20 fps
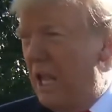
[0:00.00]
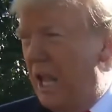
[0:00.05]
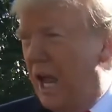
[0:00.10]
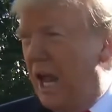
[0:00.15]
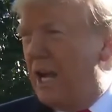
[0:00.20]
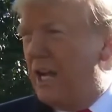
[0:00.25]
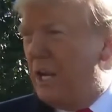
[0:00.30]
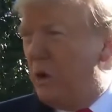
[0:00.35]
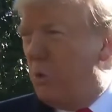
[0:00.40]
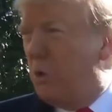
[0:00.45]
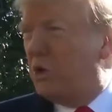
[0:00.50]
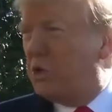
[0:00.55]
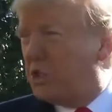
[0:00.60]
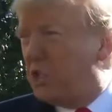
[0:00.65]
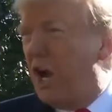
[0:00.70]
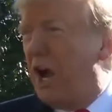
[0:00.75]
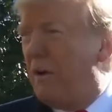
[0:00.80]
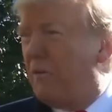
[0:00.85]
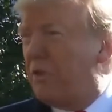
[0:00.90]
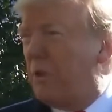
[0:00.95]
and he will
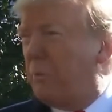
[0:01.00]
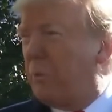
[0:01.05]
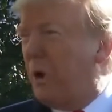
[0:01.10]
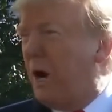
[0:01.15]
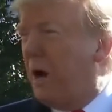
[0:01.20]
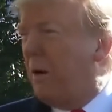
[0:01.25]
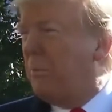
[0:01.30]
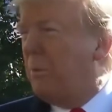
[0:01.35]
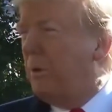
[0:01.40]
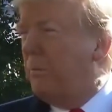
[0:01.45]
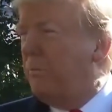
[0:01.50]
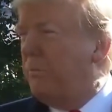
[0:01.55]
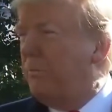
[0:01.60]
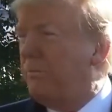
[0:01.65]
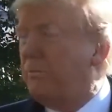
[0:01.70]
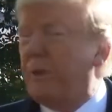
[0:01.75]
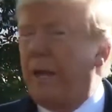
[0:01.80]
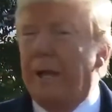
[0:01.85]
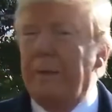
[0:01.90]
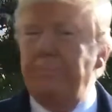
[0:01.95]
solve the problem,
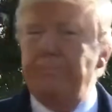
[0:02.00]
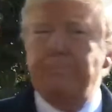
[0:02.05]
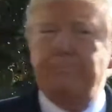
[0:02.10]
okay?